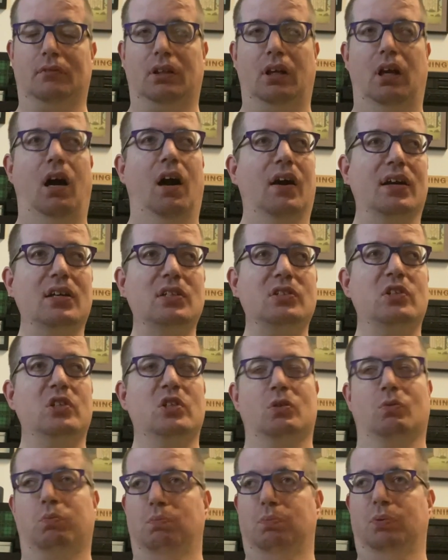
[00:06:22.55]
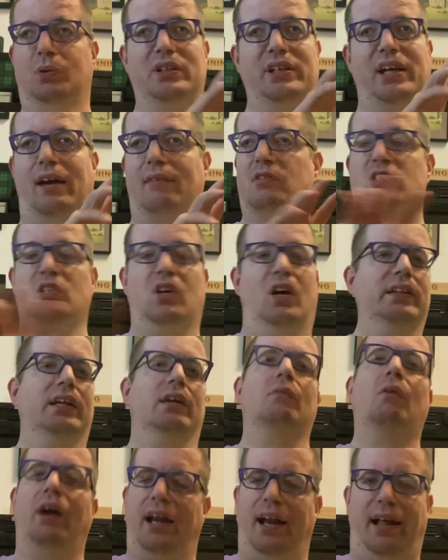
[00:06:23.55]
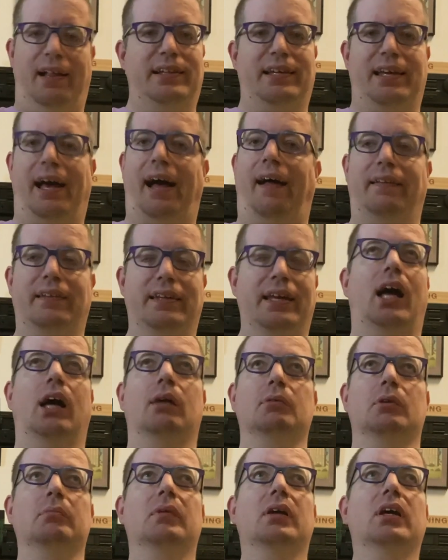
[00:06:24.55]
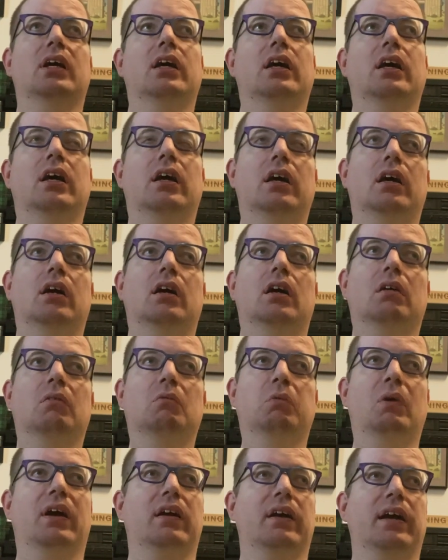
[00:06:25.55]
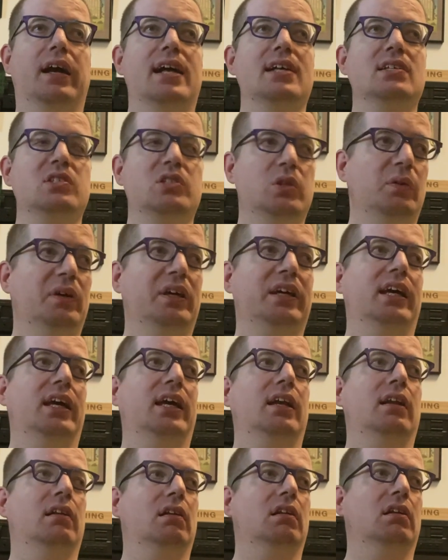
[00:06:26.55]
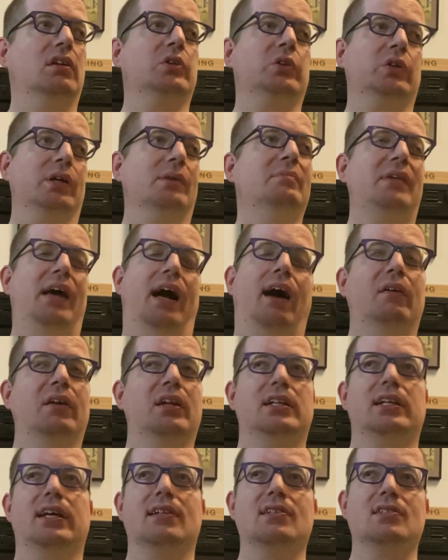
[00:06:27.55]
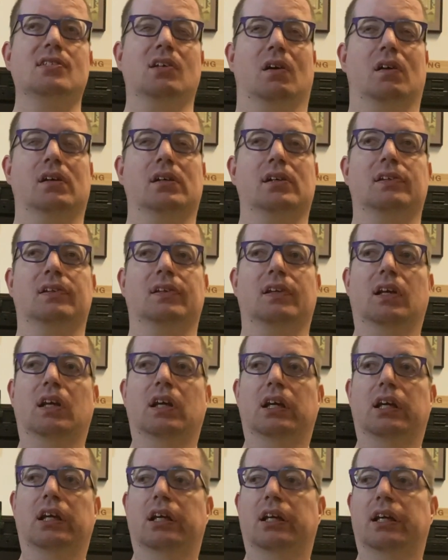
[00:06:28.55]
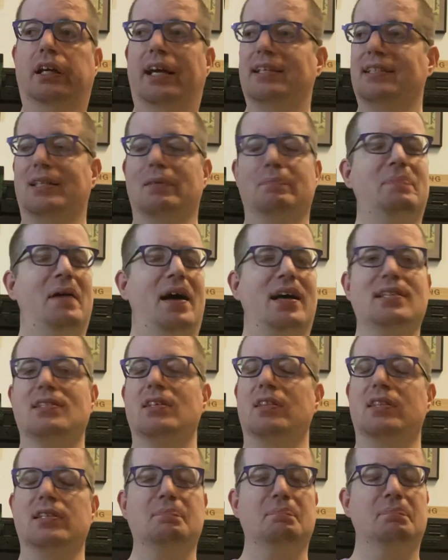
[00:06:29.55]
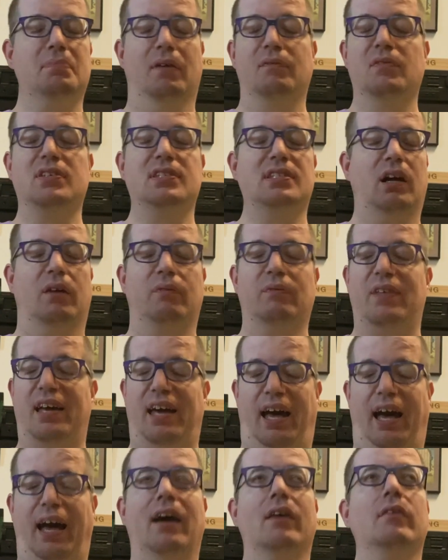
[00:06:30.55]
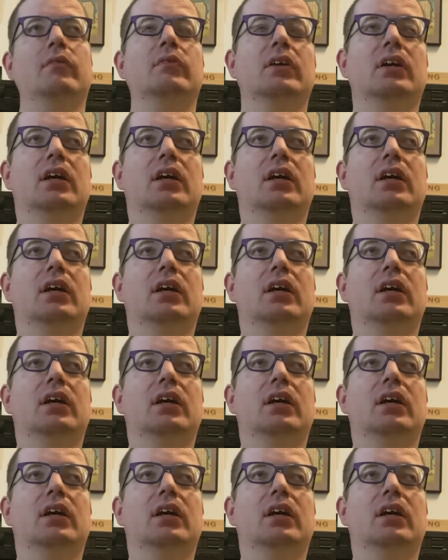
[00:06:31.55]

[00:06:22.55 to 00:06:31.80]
artists are just putting every song they write on the album, whereas doing it trimmed down to 10 songs, it's the best of the stuff they have.